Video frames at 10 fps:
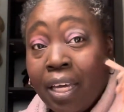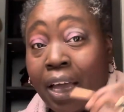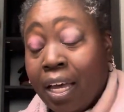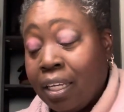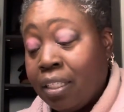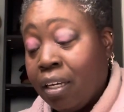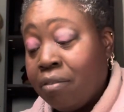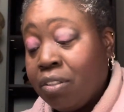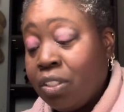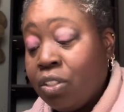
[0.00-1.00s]
I
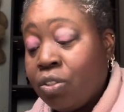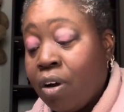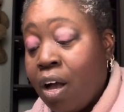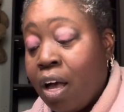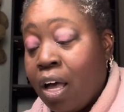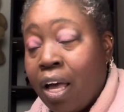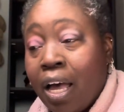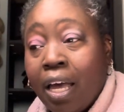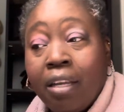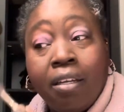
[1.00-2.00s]
love to draw,
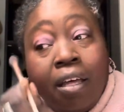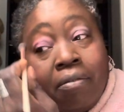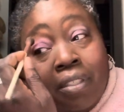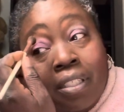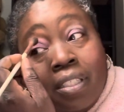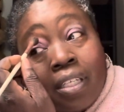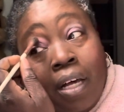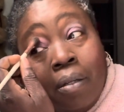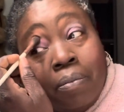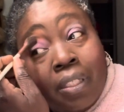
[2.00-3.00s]
I love to
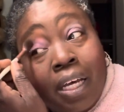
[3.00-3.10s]
sculpt,